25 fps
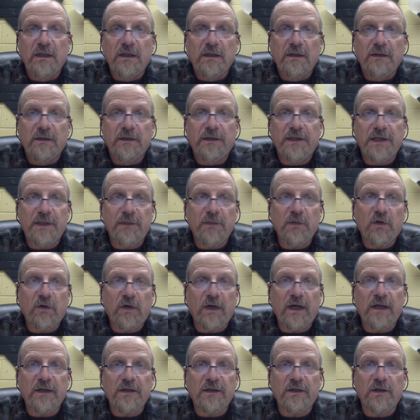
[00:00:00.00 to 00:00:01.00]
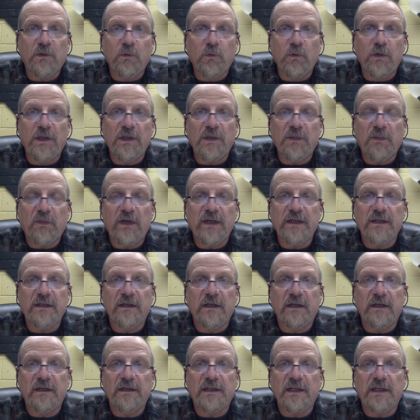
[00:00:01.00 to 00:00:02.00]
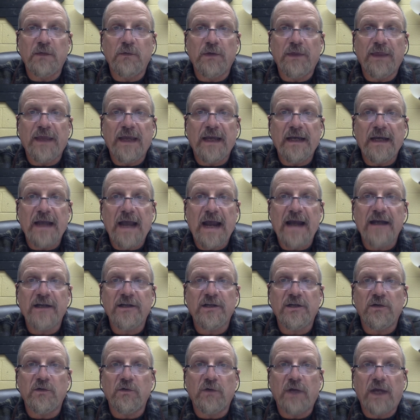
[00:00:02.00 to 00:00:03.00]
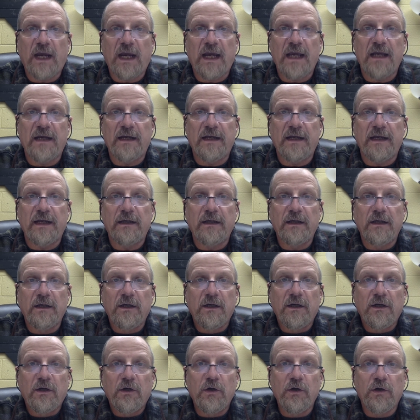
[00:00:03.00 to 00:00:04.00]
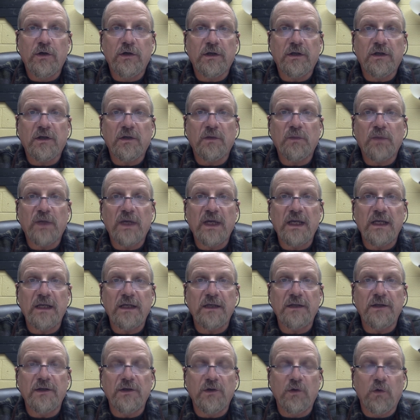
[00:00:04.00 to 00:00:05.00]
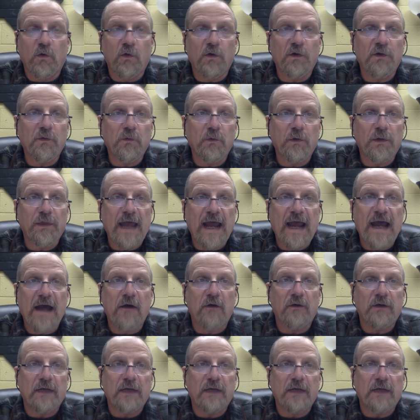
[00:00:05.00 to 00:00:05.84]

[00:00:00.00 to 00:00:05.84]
The Democrats could win the presidency with a national candidate who could compete in the North without